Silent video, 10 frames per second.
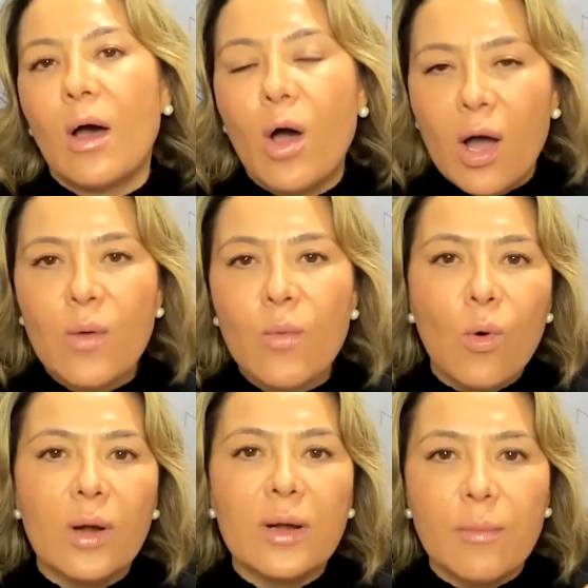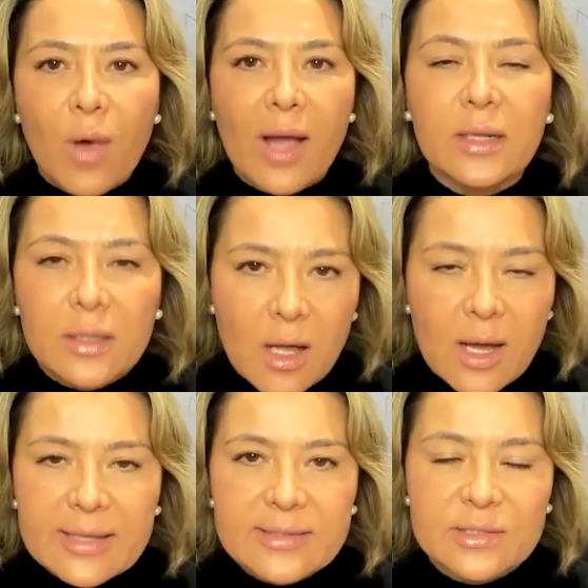I want my
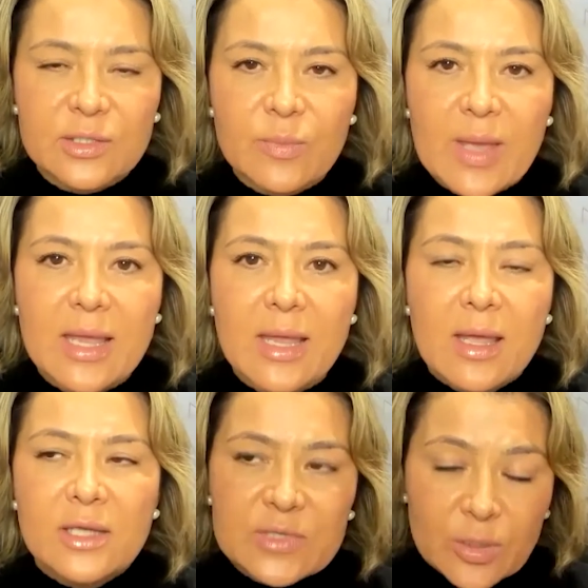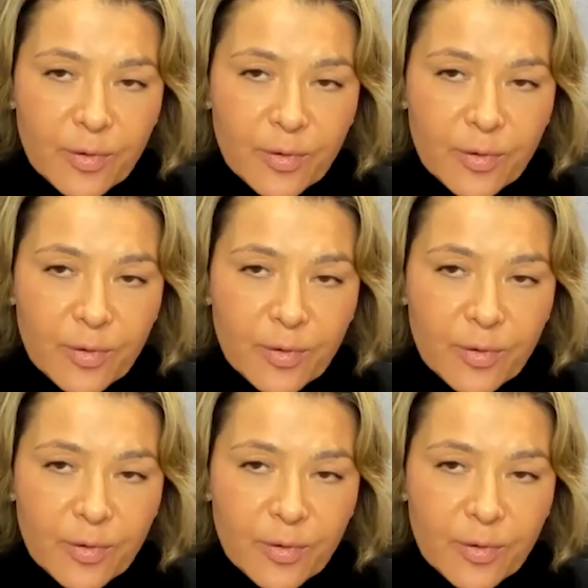clients to